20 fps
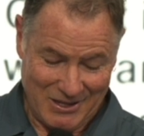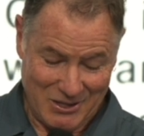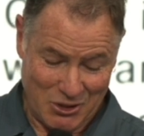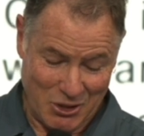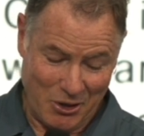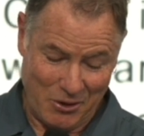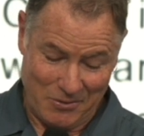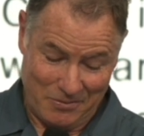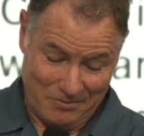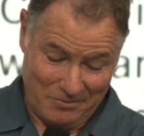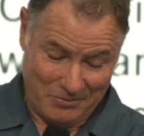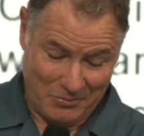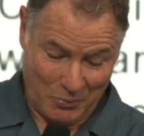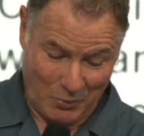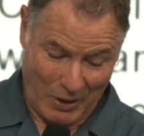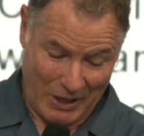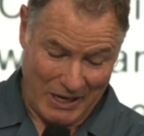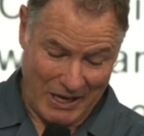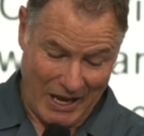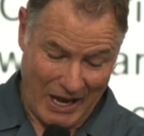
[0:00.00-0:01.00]
So,
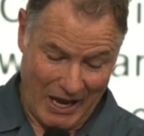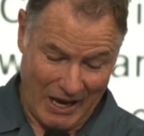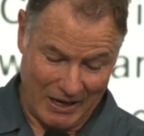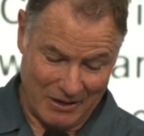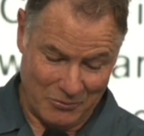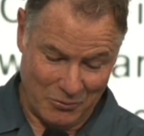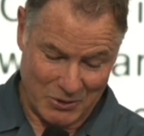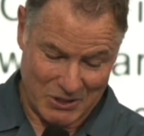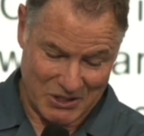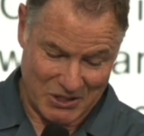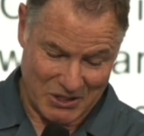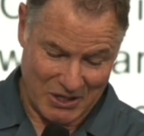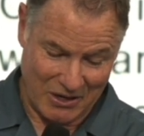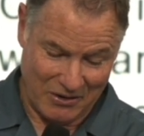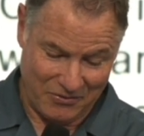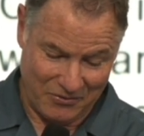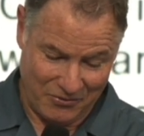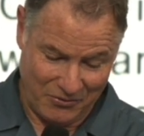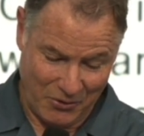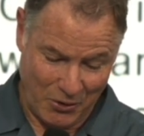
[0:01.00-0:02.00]
when he had
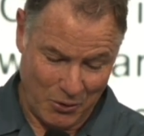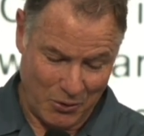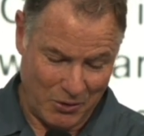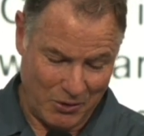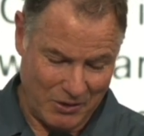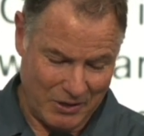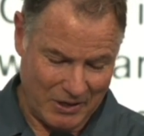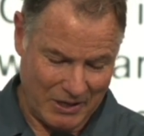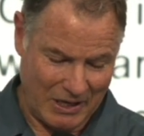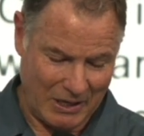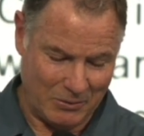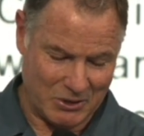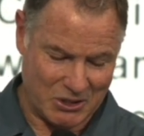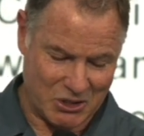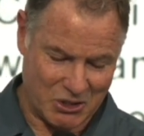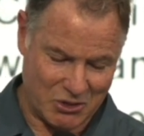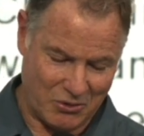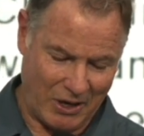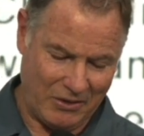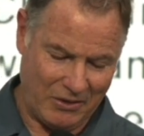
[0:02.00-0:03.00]
received food, he was
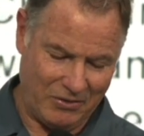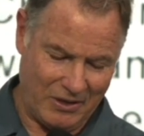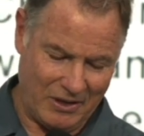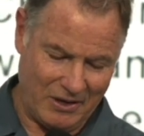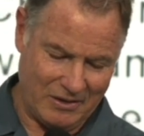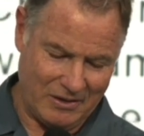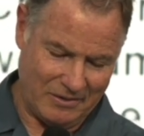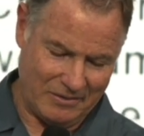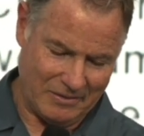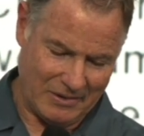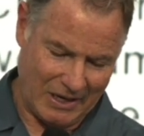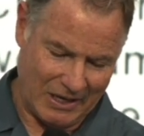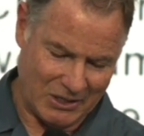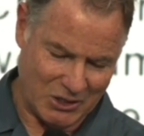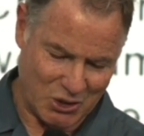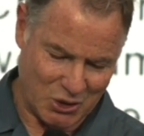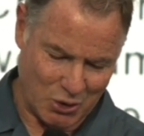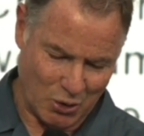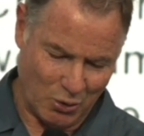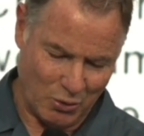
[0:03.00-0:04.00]
strengthened,
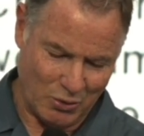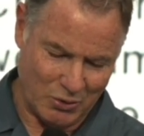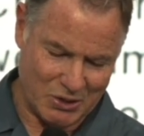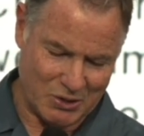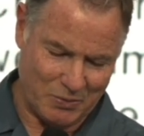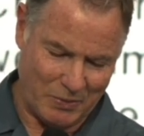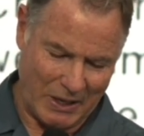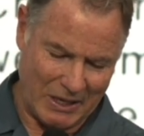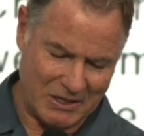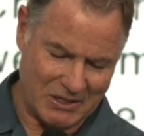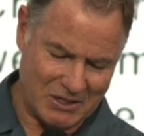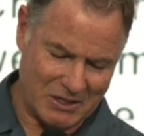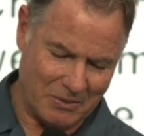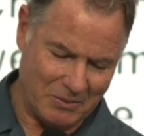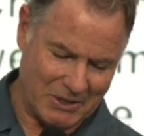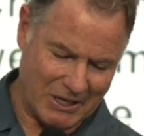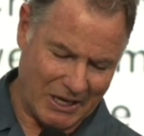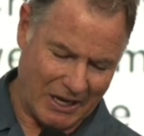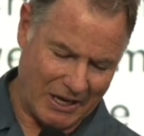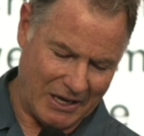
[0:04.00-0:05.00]
and Saul spent
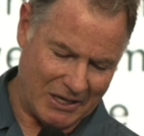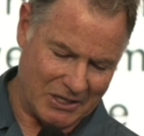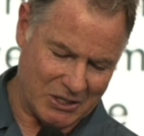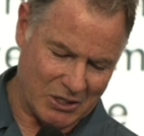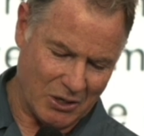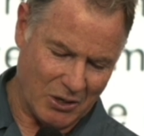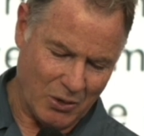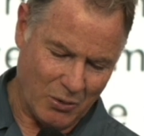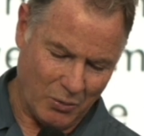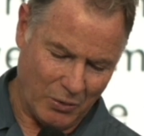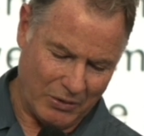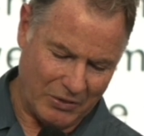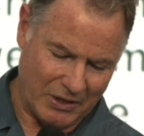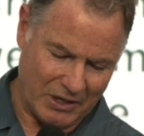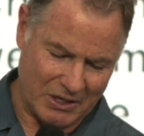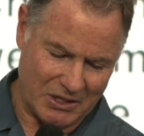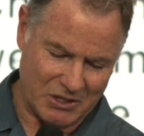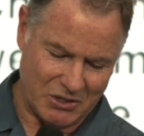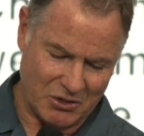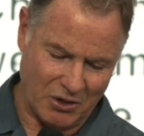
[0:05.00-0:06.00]
some days with the
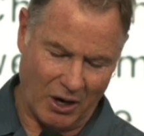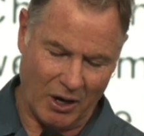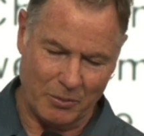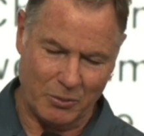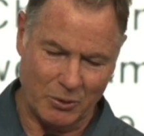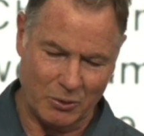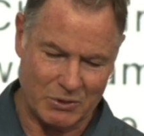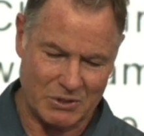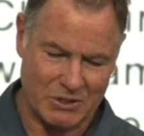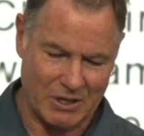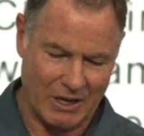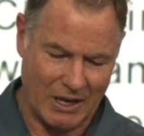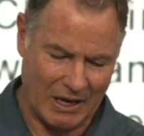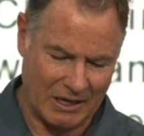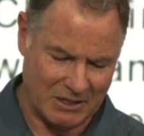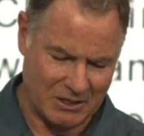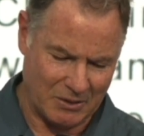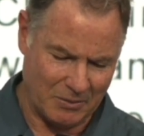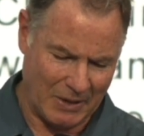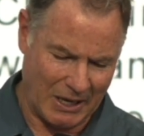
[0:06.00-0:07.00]
disciples
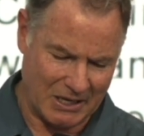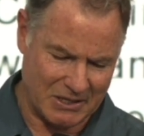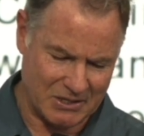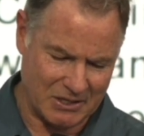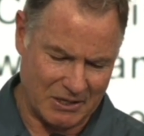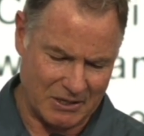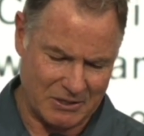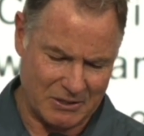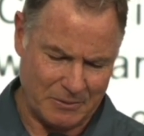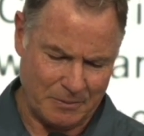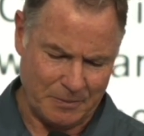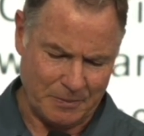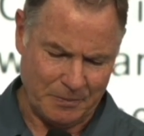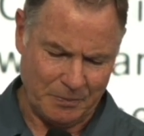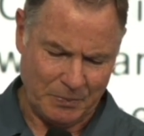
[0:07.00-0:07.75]
at Damascus.